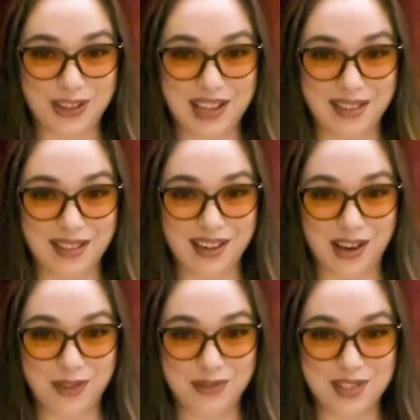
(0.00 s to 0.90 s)
at the
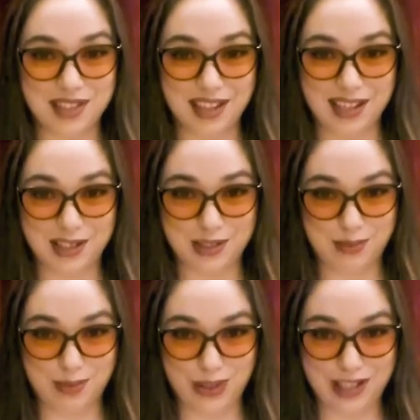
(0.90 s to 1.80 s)
office the next
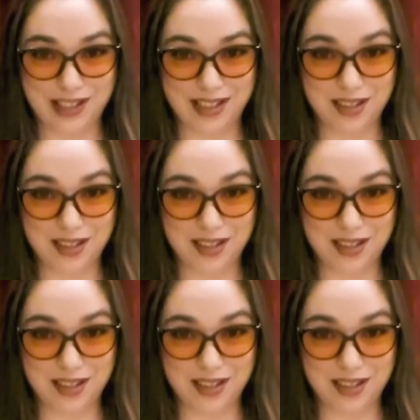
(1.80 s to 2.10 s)
morning.